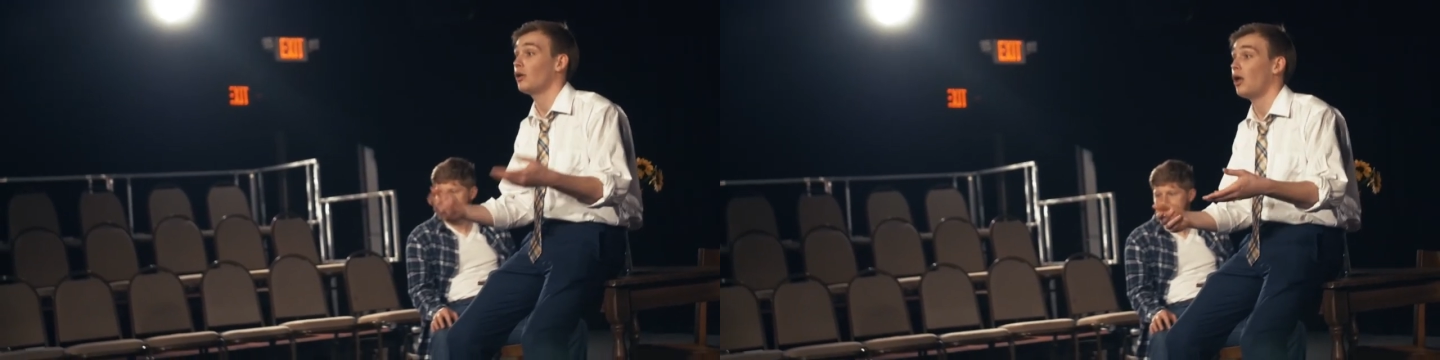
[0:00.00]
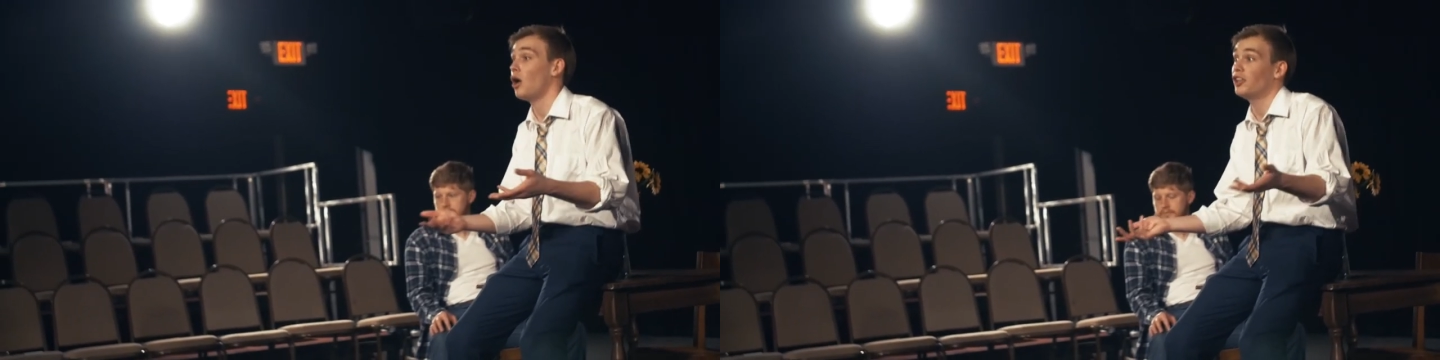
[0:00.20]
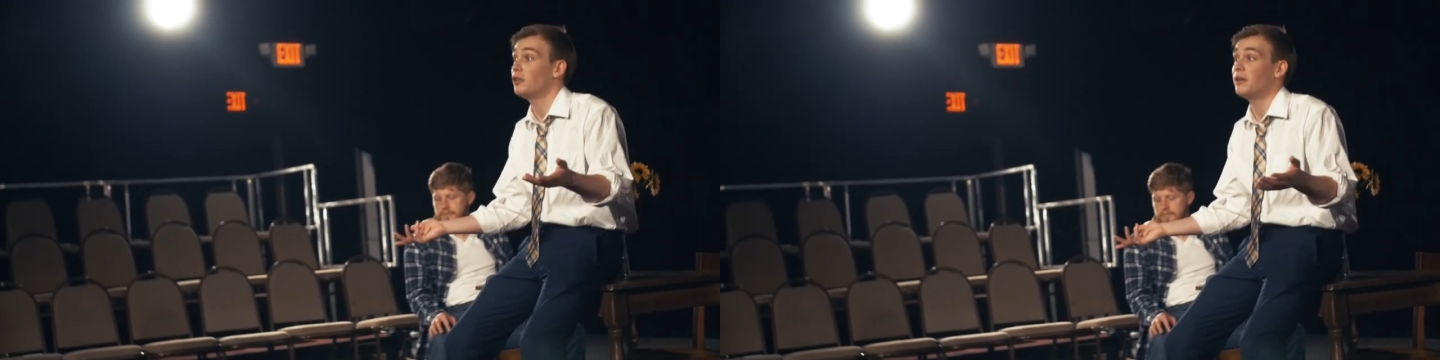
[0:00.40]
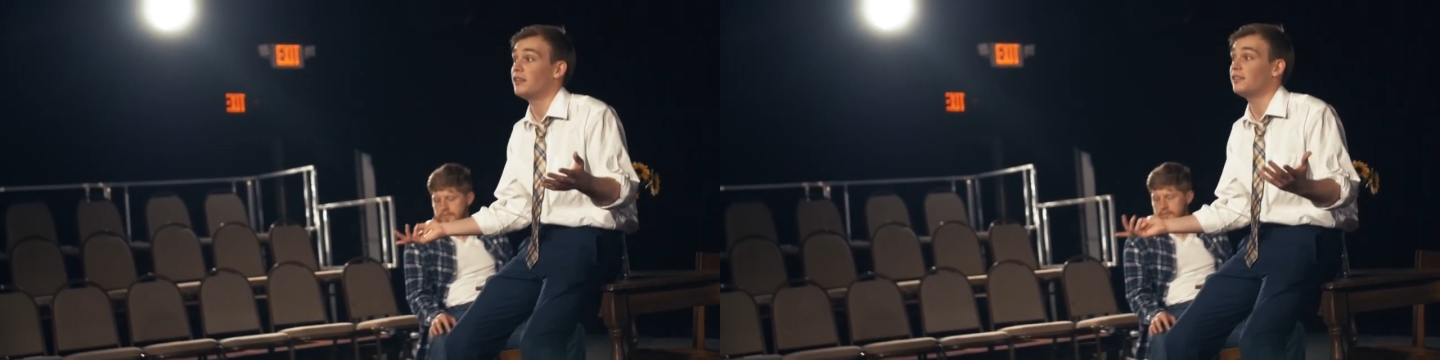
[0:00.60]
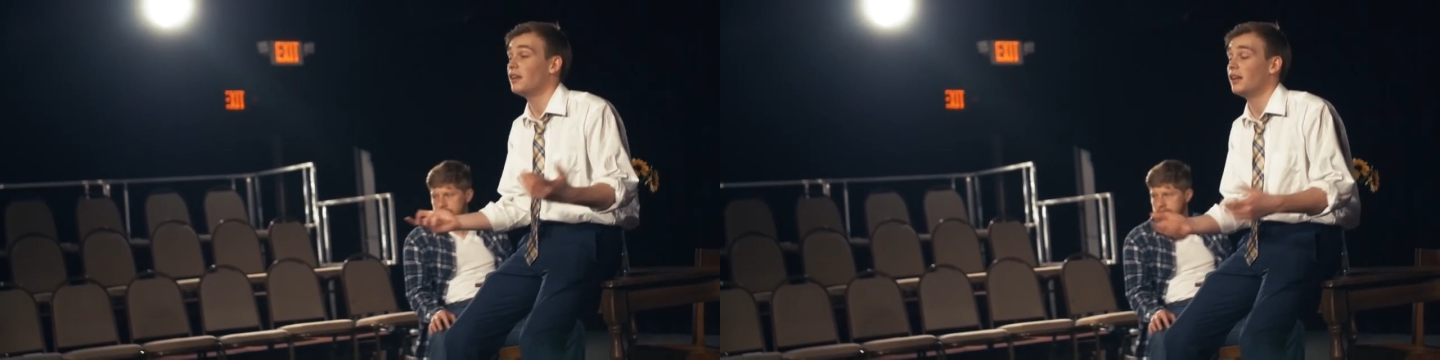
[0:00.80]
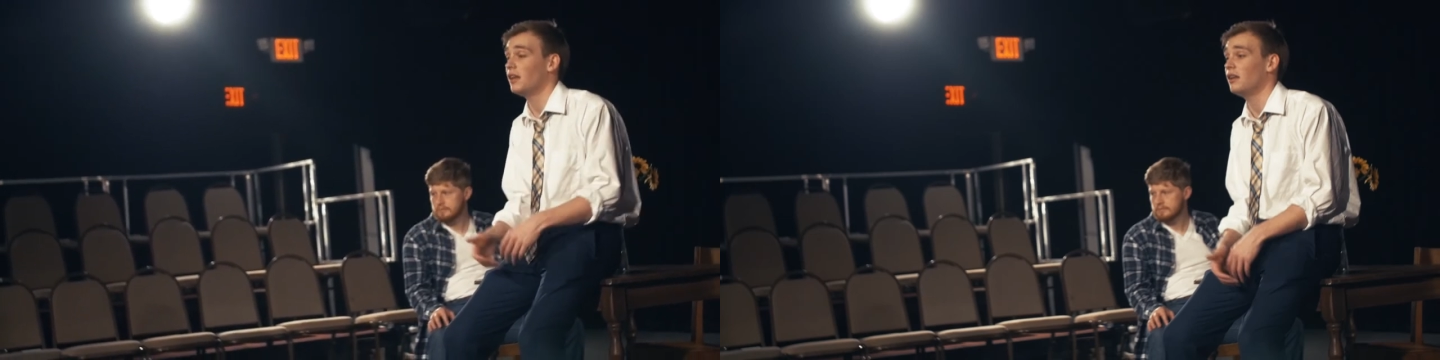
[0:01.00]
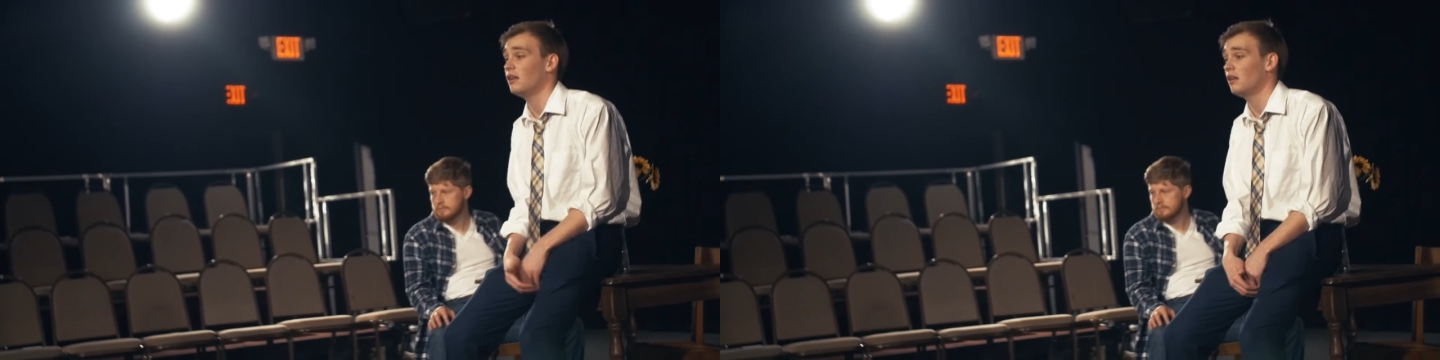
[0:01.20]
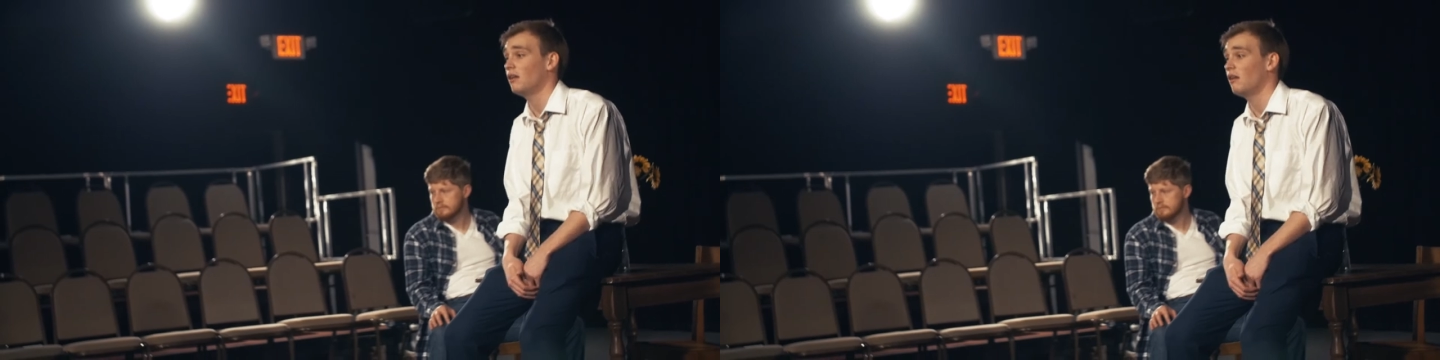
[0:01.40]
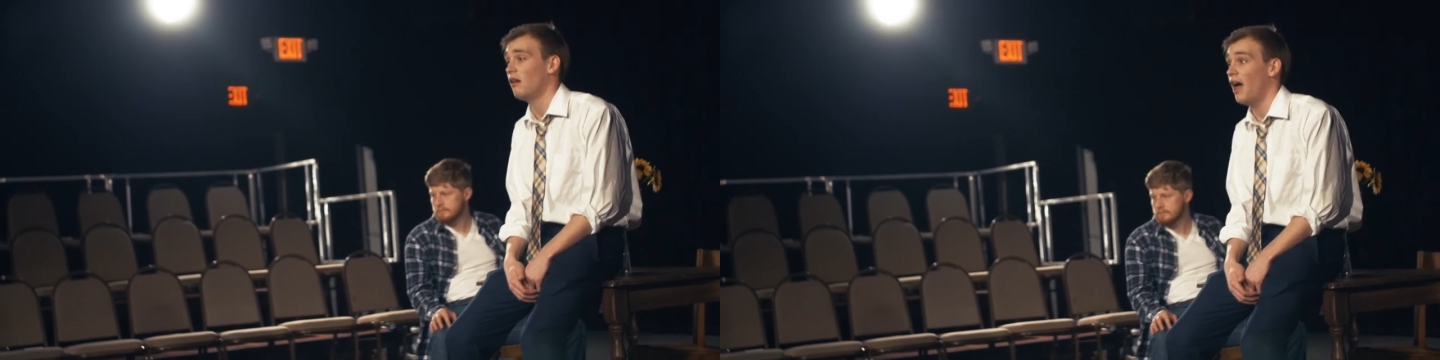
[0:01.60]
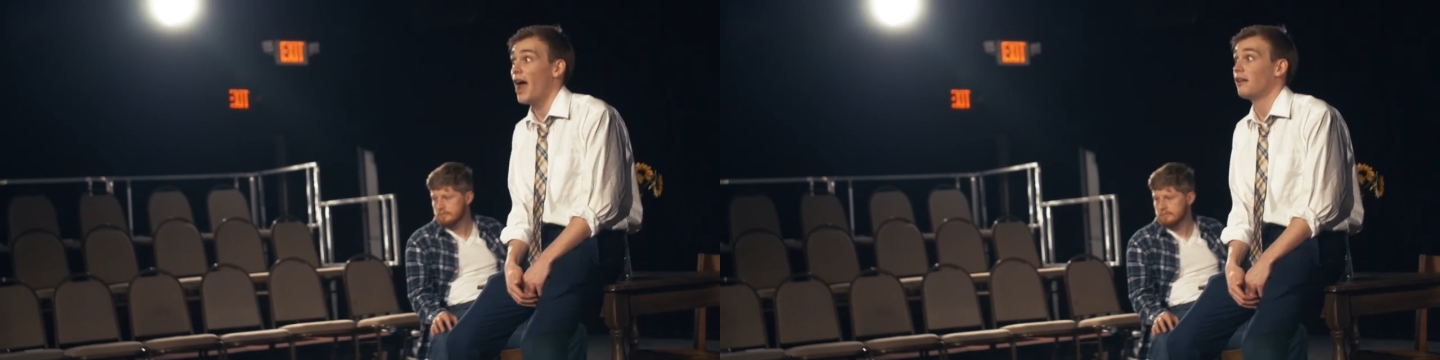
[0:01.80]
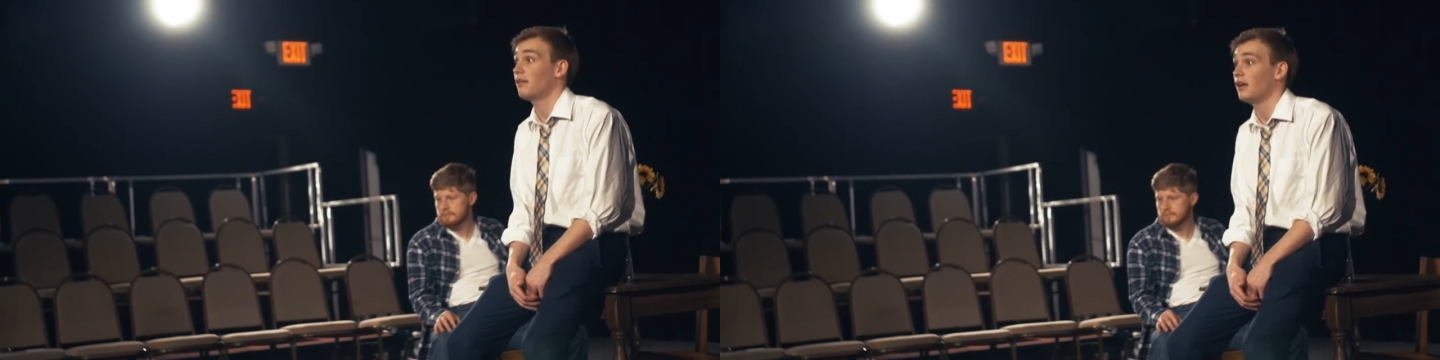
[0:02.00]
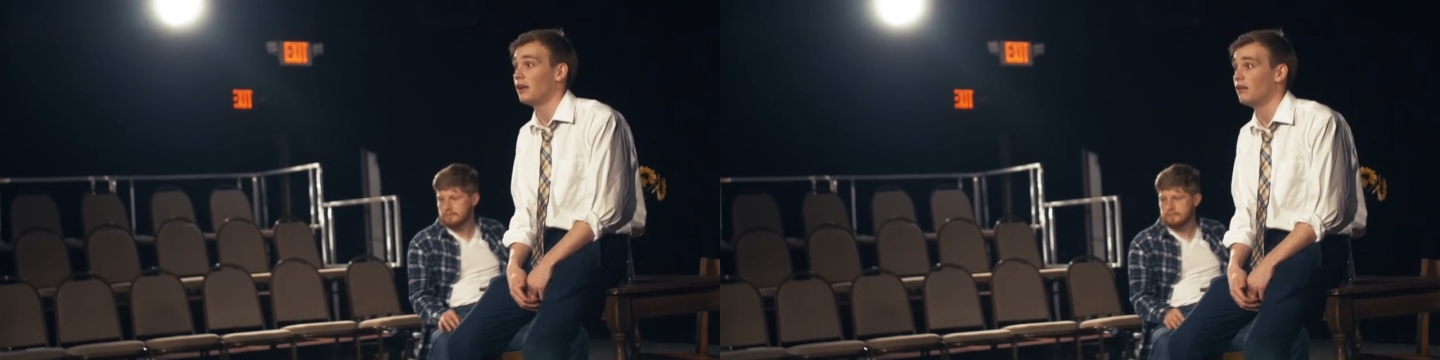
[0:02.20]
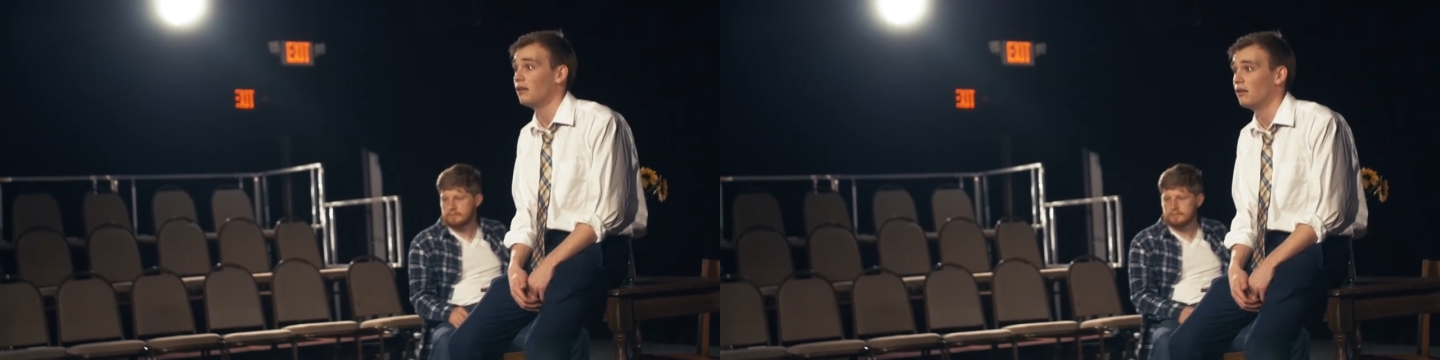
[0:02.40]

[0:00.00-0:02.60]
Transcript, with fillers: you know, in the big city, acting.